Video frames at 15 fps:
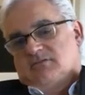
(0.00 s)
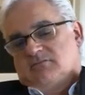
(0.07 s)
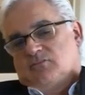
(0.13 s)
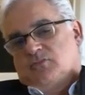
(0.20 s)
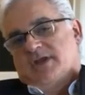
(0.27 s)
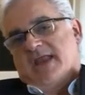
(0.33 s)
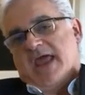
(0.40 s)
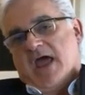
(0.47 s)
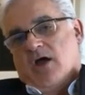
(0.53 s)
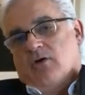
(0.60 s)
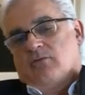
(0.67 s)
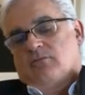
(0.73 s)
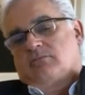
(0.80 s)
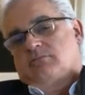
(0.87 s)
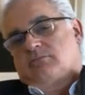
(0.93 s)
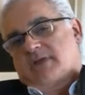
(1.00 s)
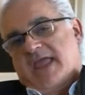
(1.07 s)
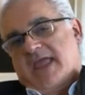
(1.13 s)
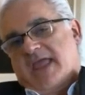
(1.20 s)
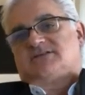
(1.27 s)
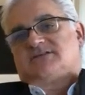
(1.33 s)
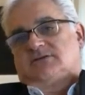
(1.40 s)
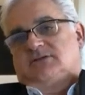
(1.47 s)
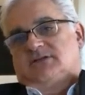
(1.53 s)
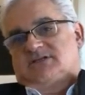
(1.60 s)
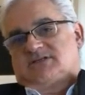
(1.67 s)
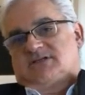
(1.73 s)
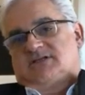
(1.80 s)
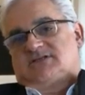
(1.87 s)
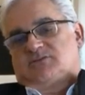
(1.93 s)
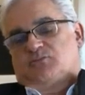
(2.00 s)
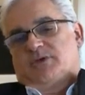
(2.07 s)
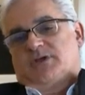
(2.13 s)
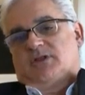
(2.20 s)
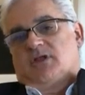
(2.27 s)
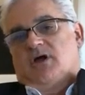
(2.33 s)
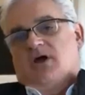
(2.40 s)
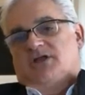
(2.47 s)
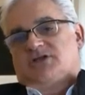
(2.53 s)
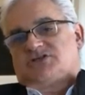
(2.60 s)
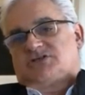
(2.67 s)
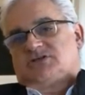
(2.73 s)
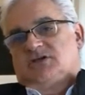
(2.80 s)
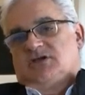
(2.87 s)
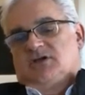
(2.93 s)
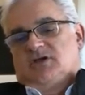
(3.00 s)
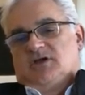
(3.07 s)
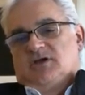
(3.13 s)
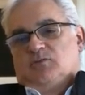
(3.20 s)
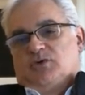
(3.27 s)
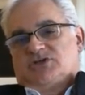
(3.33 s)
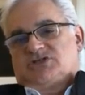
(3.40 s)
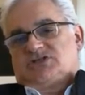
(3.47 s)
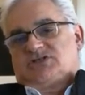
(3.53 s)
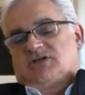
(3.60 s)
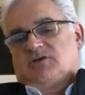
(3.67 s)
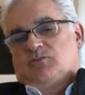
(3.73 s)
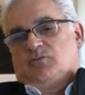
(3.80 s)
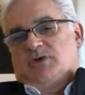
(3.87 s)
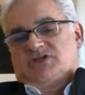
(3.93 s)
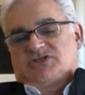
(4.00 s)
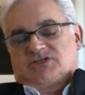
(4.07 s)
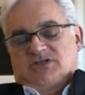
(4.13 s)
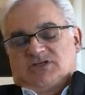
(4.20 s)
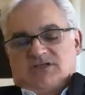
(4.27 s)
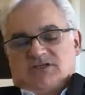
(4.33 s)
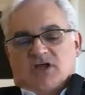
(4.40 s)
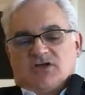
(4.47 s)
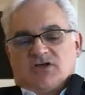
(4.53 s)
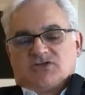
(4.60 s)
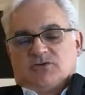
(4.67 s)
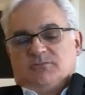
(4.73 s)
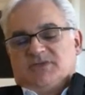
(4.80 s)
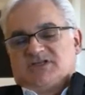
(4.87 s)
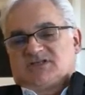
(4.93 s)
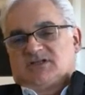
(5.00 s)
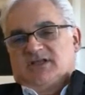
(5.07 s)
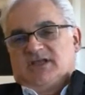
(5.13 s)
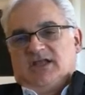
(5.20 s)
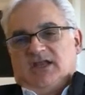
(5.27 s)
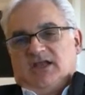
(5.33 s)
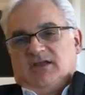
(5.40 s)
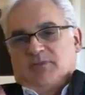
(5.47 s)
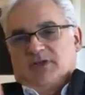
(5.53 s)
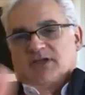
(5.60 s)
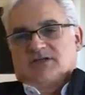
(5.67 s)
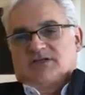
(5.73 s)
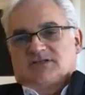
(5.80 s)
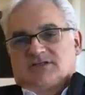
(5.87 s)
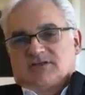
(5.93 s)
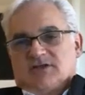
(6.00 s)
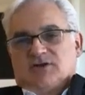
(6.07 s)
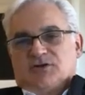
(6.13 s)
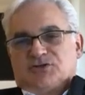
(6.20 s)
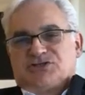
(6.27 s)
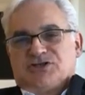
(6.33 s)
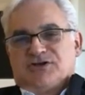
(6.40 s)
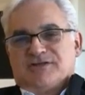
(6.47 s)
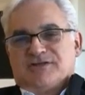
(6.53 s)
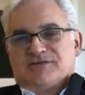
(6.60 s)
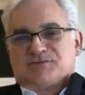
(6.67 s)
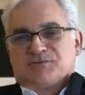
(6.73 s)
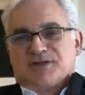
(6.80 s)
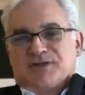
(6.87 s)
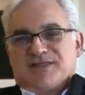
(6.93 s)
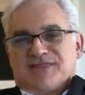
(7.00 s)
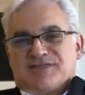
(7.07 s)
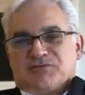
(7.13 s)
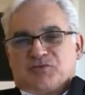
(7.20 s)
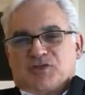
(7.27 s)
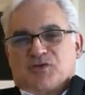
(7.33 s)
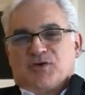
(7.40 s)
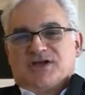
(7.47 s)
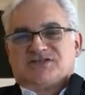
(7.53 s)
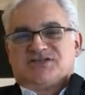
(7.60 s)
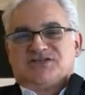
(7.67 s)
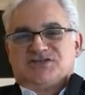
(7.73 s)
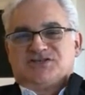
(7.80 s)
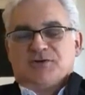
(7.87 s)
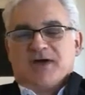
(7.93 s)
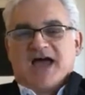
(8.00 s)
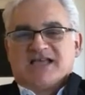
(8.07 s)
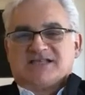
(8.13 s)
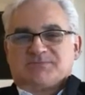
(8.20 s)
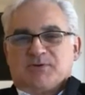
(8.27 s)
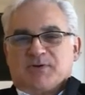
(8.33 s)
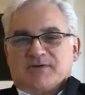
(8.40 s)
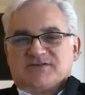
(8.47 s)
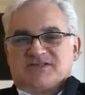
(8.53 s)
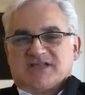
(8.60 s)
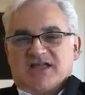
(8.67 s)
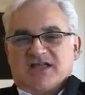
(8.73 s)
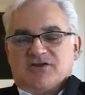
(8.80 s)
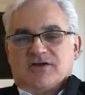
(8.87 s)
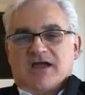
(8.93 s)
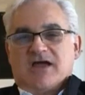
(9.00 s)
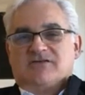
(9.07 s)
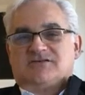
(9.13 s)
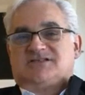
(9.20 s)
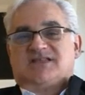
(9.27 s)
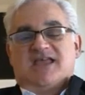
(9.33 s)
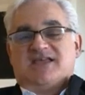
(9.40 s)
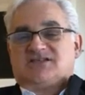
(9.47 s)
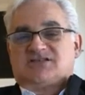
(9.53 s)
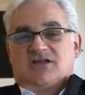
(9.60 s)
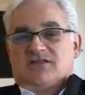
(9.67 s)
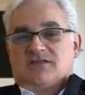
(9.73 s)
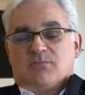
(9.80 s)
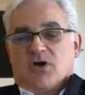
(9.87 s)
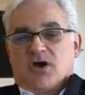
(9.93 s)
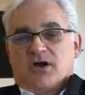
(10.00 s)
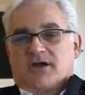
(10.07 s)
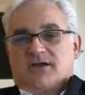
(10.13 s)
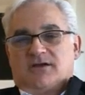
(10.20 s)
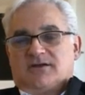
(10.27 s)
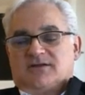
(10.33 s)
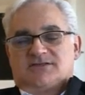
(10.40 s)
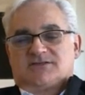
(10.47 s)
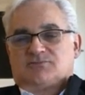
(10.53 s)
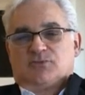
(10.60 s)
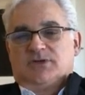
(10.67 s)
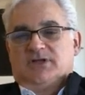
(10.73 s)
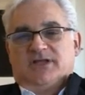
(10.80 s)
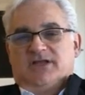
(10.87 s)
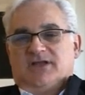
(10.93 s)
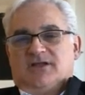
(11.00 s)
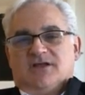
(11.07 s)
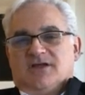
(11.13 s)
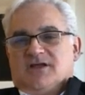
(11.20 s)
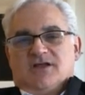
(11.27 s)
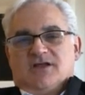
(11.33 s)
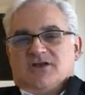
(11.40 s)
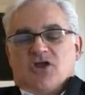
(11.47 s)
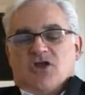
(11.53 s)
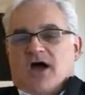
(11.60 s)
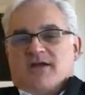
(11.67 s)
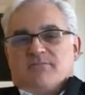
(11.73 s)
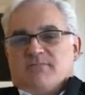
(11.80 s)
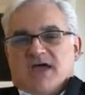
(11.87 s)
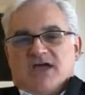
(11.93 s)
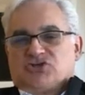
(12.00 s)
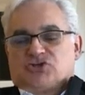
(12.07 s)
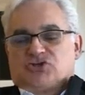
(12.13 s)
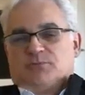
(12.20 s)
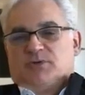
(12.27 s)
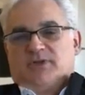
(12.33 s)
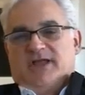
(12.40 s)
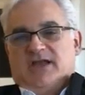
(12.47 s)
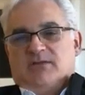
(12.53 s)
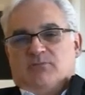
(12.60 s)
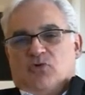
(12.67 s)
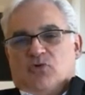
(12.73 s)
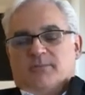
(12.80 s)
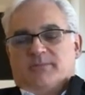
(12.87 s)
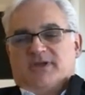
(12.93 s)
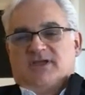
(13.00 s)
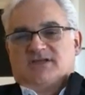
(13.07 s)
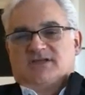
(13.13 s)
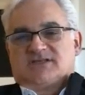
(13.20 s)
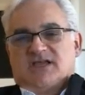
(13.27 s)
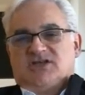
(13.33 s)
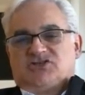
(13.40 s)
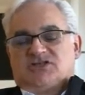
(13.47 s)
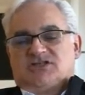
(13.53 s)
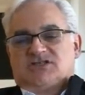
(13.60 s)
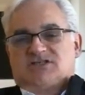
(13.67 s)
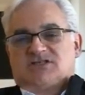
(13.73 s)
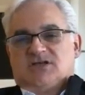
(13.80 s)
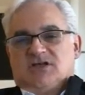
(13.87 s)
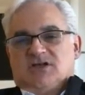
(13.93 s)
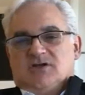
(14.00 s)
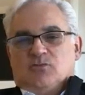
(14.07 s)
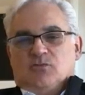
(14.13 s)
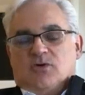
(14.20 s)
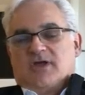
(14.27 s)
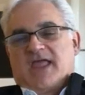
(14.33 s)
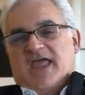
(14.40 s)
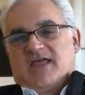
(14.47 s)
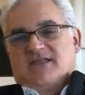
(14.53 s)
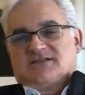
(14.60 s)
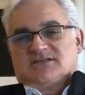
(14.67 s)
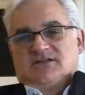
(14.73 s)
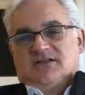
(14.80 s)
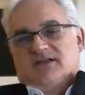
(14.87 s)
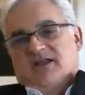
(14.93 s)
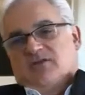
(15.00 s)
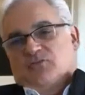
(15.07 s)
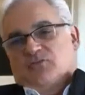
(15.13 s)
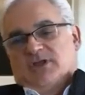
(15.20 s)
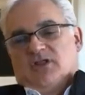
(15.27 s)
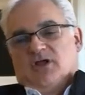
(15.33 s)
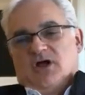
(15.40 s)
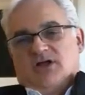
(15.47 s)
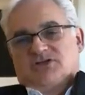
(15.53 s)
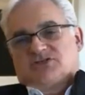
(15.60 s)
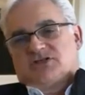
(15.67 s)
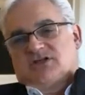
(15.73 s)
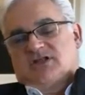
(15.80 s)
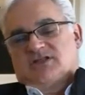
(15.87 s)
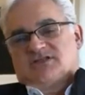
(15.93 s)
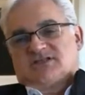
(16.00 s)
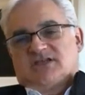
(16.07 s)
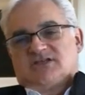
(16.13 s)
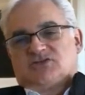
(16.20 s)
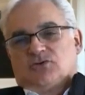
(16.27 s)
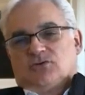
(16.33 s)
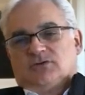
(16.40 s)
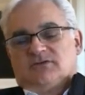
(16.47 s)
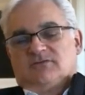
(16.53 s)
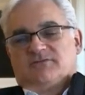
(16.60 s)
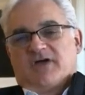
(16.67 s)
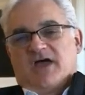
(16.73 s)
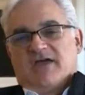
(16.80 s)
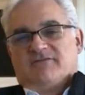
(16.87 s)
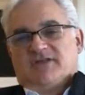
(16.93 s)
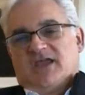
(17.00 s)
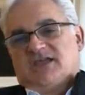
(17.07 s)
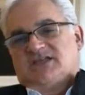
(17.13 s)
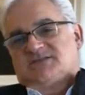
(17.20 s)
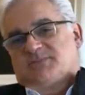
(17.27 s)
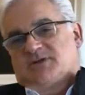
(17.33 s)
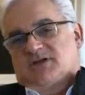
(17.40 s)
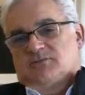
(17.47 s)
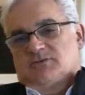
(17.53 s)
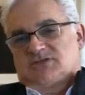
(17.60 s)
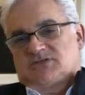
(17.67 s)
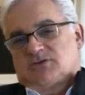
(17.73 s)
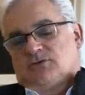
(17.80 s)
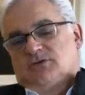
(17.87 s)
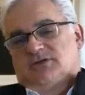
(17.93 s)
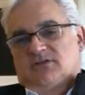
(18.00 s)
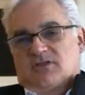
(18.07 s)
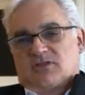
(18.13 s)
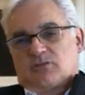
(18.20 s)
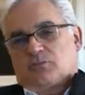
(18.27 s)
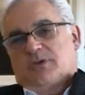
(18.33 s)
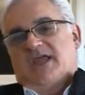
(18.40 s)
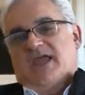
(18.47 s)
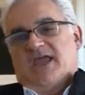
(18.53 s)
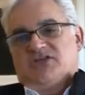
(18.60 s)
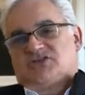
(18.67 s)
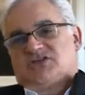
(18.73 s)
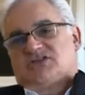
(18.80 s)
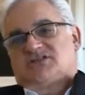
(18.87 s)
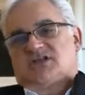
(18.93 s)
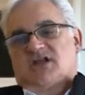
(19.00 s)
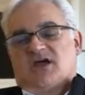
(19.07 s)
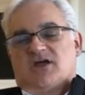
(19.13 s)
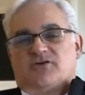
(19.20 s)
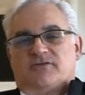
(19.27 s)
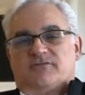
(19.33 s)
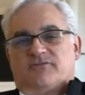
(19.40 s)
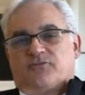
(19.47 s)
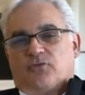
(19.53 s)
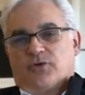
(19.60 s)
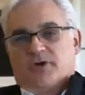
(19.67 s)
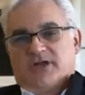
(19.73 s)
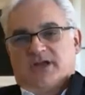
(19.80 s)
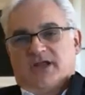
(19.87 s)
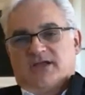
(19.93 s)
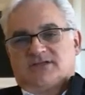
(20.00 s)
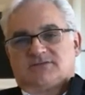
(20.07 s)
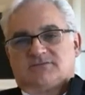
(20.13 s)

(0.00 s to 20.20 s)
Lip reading: we now cancel listings and relaunch, which is also misleading because, Sherry, there's one of the questions you asked me when I was selling your house. Days on the market is really not measurable anymore because agents we'll cancel it and relaunch it and say sold in 5 days, but it was sold in 3 agents in 140 days,